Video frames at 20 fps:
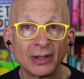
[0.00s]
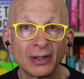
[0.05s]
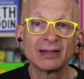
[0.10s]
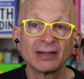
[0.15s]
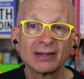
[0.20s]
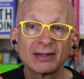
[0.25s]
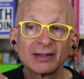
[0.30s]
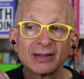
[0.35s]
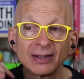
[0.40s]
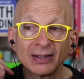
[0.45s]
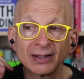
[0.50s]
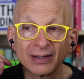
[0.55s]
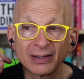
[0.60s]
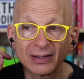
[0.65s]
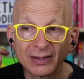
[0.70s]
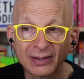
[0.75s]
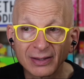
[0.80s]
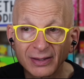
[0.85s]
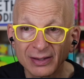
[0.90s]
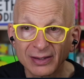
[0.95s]
The
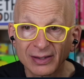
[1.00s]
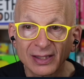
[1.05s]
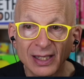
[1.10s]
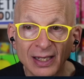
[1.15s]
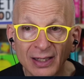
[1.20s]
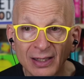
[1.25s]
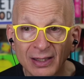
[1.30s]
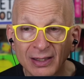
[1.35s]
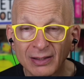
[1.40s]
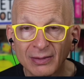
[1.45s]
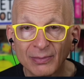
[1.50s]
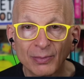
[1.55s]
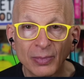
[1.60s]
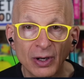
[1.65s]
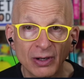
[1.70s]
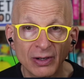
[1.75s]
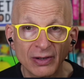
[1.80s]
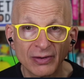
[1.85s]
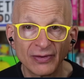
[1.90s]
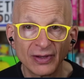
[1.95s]
second
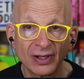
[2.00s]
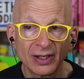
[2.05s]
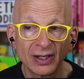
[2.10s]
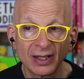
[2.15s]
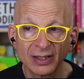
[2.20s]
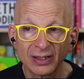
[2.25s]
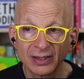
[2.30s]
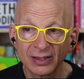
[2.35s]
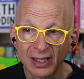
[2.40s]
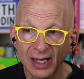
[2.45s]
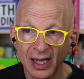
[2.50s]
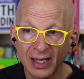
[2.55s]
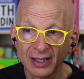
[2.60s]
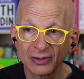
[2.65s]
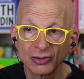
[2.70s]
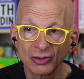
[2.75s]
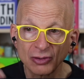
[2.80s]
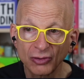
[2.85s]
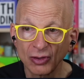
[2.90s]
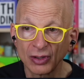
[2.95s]
part of it is, as
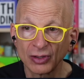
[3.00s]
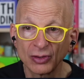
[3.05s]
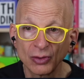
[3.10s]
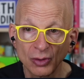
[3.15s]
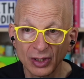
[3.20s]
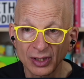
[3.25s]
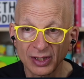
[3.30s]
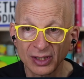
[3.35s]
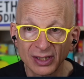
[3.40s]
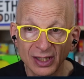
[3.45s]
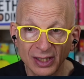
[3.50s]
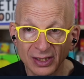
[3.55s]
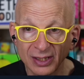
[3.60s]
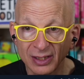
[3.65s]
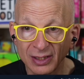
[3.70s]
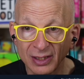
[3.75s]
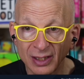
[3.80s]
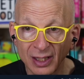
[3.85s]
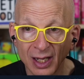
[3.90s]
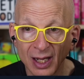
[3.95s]
you're growing the
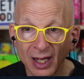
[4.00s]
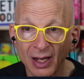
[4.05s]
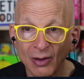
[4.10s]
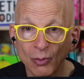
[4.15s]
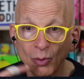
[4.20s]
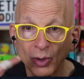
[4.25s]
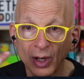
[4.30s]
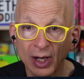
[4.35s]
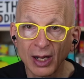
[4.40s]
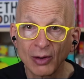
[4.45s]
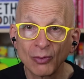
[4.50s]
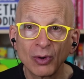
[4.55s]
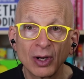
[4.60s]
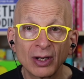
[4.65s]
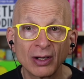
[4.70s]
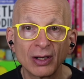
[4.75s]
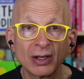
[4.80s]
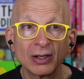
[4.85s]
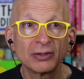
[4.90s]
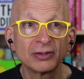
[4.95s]
organization, what I want
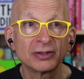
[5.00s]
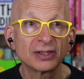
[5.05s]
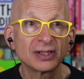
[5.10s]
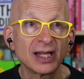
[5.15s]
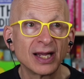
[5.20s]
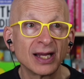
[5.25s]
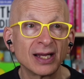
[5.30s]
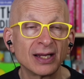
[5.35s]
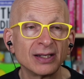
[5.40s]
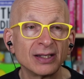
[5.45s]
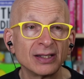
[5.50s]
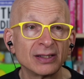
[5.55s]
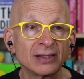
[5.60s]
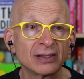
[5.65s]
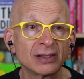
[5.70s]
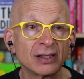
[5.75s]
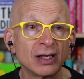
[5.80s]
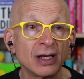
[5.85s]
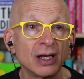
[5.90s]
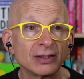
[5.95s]
to understand is,
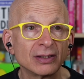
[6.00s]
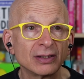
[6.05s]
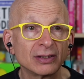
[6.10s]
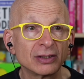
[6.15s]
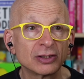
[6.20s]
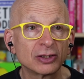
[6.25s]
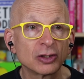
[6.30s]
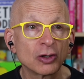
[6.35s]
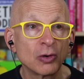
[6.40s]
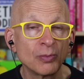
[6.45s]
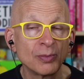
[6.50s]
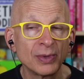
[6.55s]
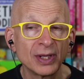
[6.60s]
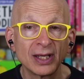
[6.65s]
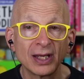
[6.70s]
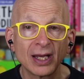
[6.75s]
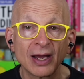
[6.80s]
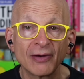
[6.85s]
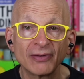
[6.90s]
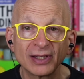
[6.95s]
show
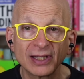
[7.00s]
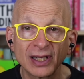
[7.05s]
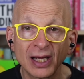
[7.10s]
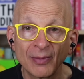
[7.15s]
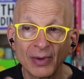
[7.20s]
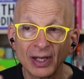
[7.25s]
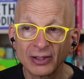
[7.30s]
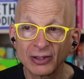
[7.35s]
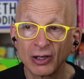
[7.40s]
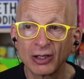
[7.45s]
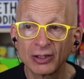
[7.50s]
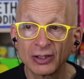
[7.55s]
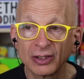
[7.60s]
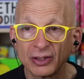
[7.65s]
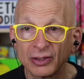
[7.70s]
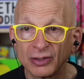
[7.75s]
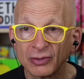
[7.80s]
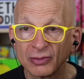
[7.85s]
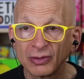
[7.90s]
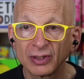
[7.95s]
me every time I talk to
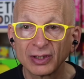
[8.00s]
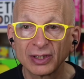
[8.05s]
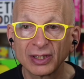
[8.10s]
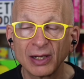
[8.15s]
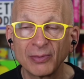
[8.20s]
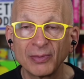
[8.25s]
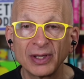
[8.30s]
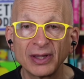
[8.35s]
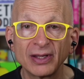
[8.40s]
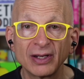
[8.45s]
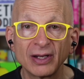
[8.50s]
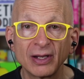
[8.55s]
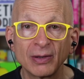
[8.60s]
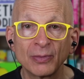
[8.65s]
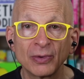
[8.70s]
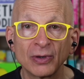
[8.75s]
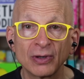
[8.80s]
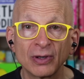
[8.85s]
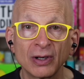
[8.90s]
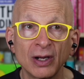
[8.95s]
you, tell me the
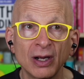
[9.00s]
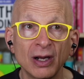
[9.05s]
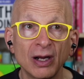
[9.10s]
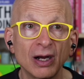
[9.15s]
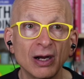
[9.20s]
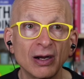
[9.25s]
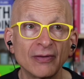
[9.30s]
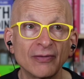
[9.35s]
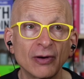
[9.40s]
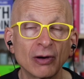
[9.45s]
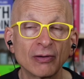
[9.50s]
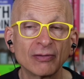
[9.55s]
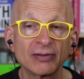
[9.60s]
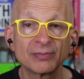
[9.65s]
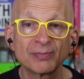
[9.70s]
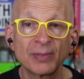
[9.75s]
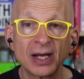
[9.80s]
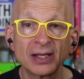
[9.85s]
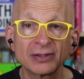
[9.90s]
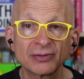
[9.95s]
number of our
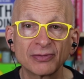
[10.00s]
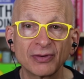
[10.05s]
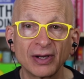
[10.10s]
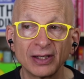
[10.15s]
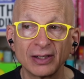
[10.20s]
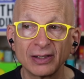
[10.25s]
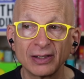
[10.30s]
response rate.